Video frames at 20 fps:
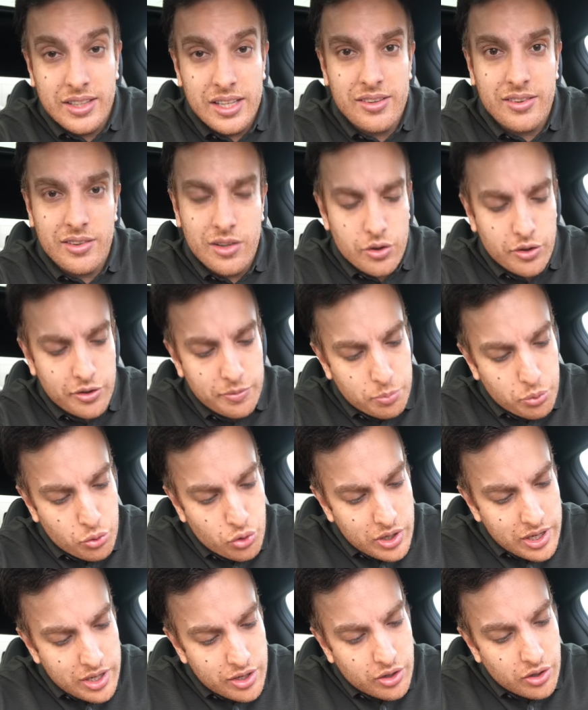This looks
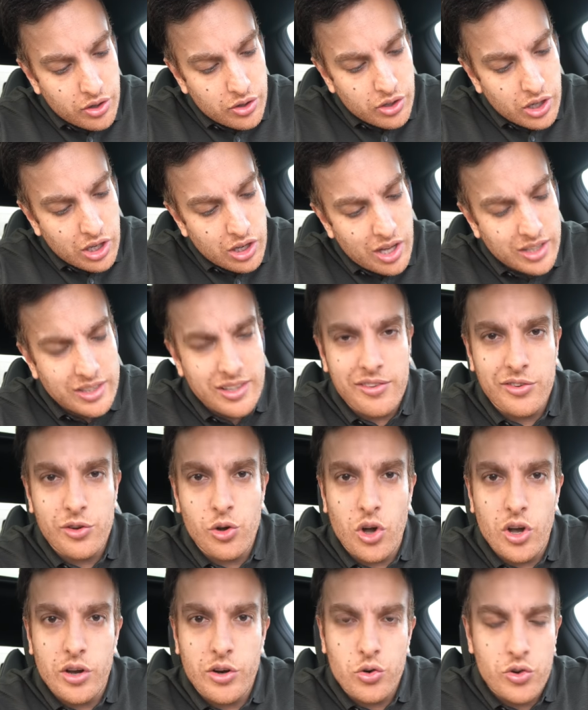pretty good. I like that it's
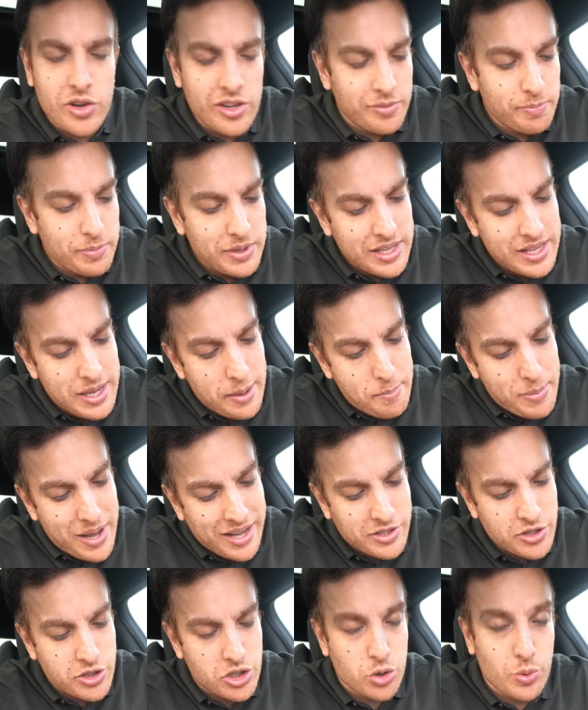got a crispy
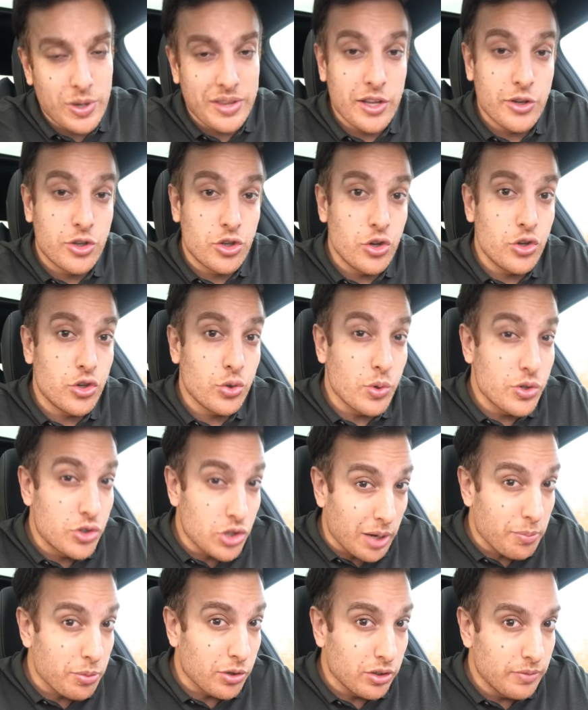batter to it. They do a
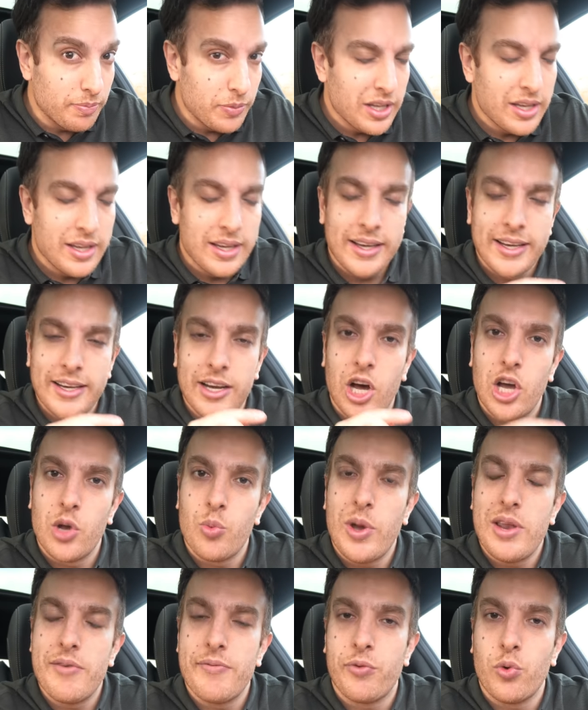double. I
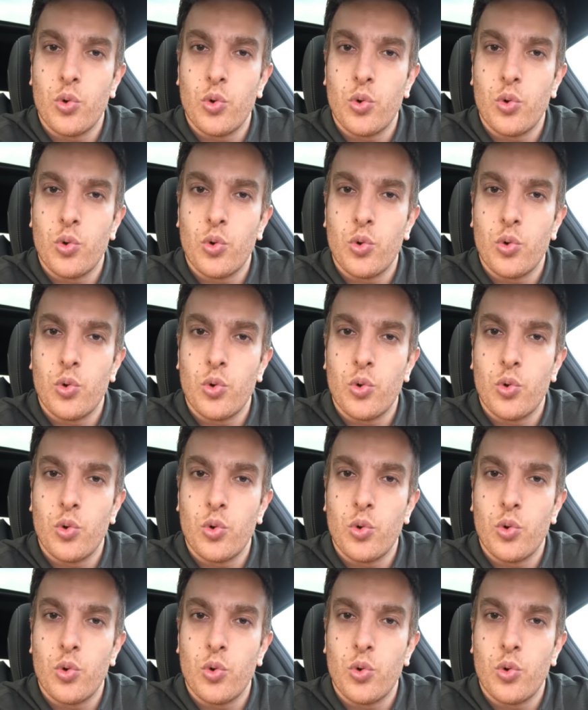went